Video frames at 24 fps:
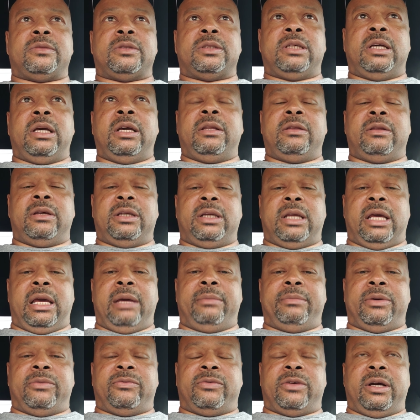in the
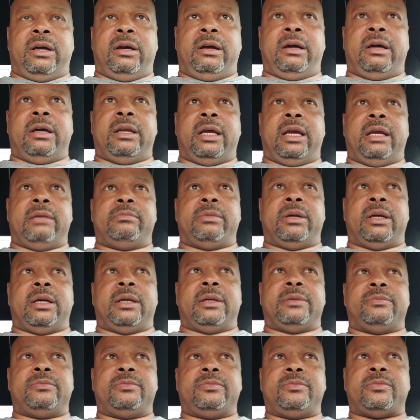name of God.
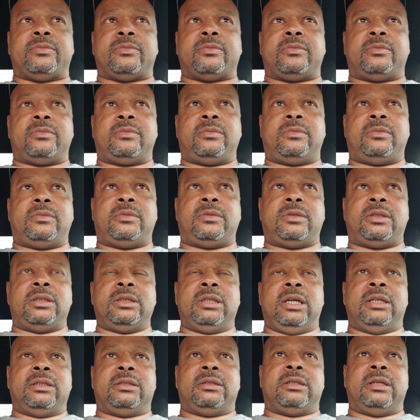Amen.
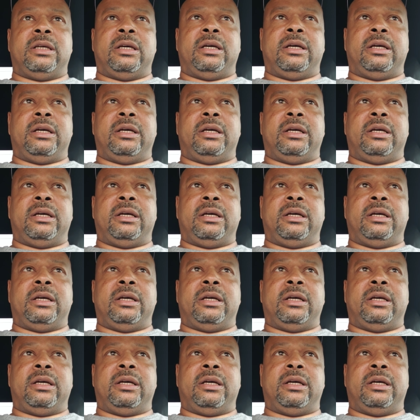It's